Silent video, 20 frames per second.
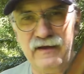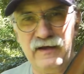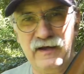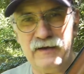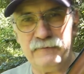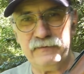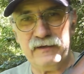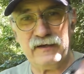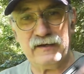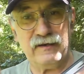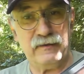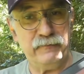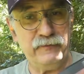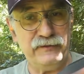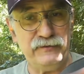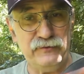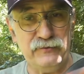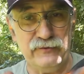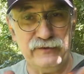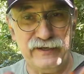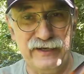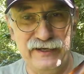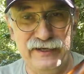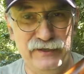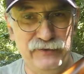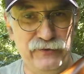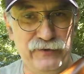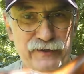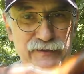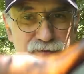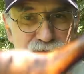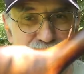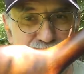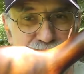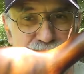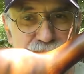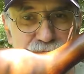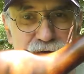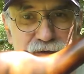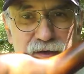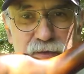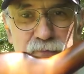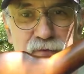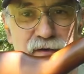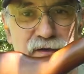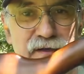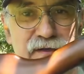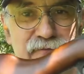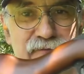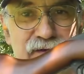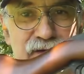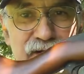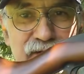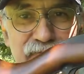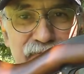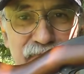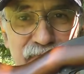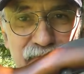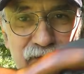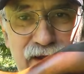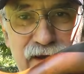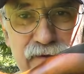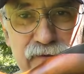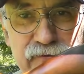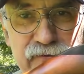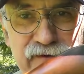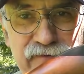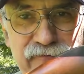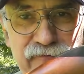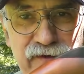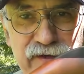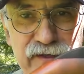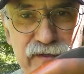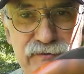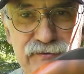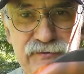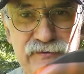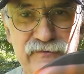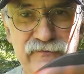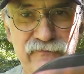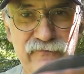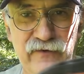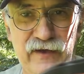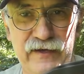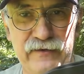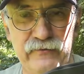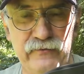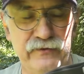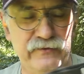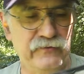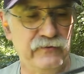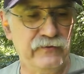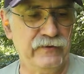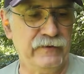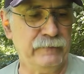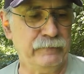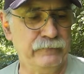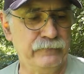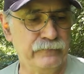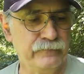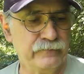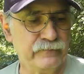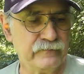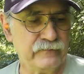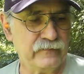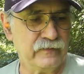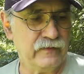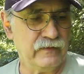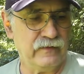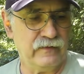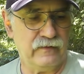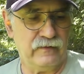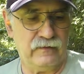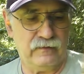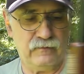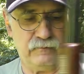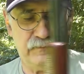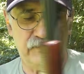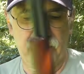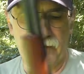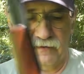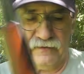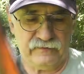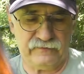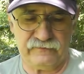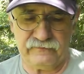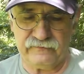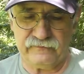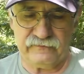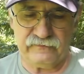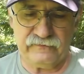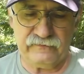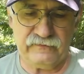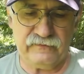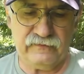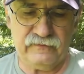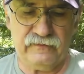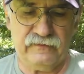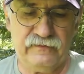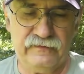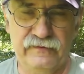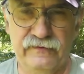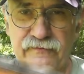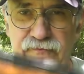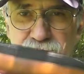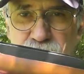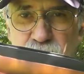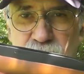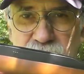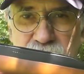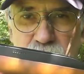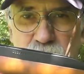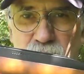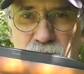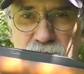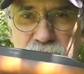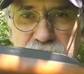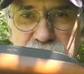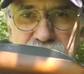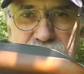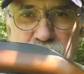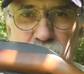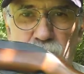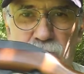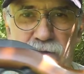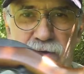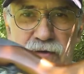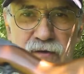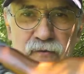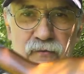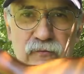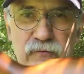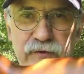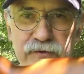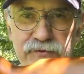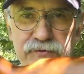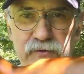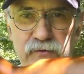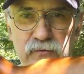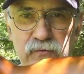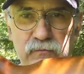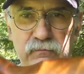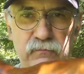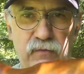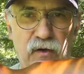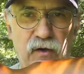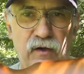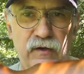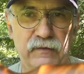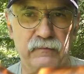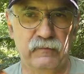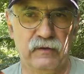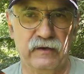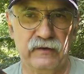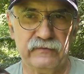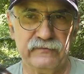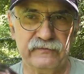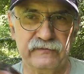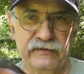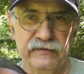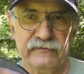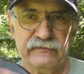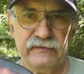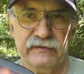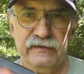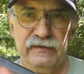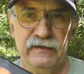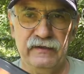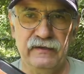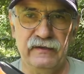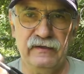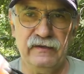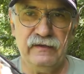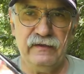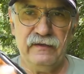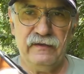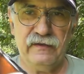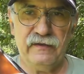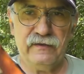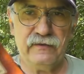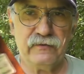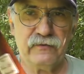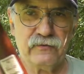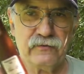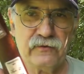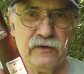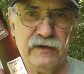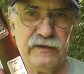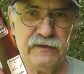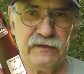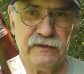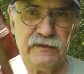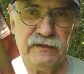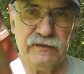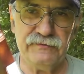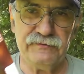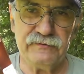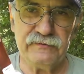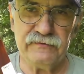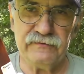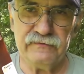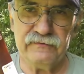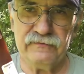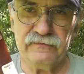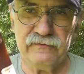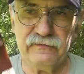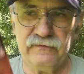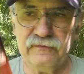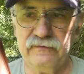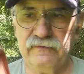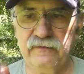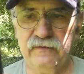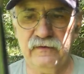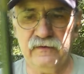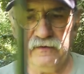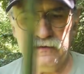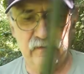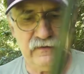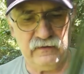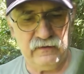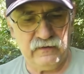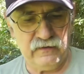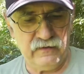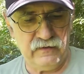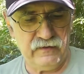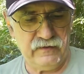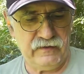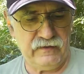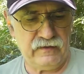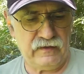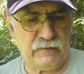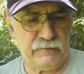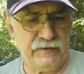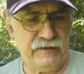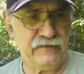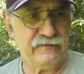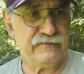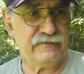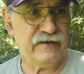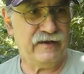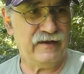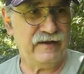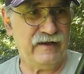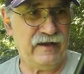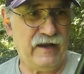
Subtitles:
I'm not going to be doing anything to this gun. I'm going to leave it in factory finish, factory trim, because this is what I wanted. I wanted an original Marlin Model 60 in great condition. And I mean, it's not in